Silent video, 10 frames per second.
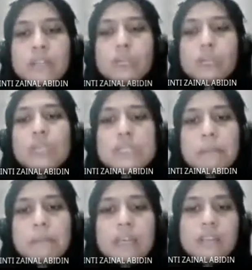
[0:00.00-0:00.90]
to
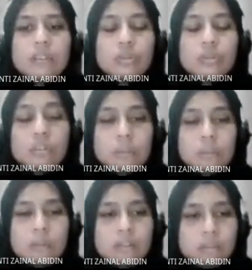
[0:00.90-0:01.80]
display the
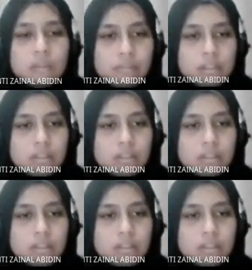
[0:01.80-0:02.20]
interface.